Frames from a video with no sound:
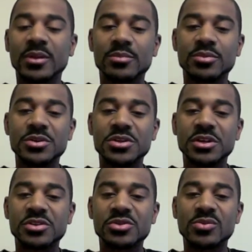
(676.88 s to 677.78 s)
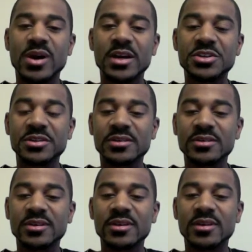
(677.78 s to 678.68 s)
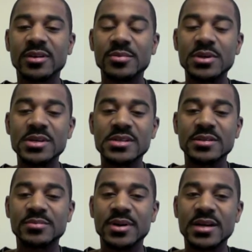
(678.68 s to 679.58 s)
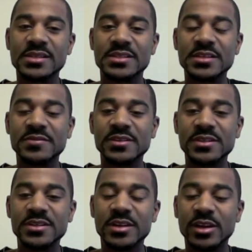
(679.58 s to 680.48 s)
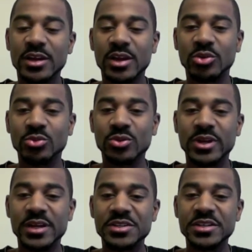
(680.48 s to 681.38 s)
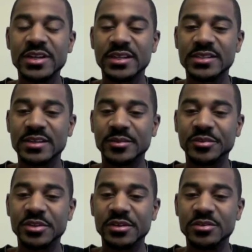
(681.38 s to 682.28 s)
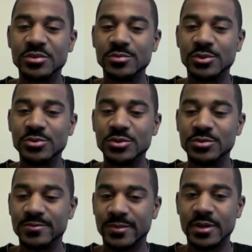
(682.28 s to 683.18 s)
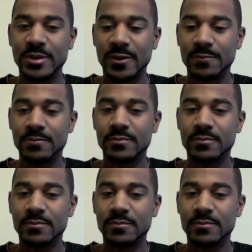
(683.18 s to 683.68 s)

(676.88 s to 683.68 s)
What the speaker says: Appreciate your watching. Peace and positivity. And we'll catch you next time. SneakerTube, YouTube, I'm out.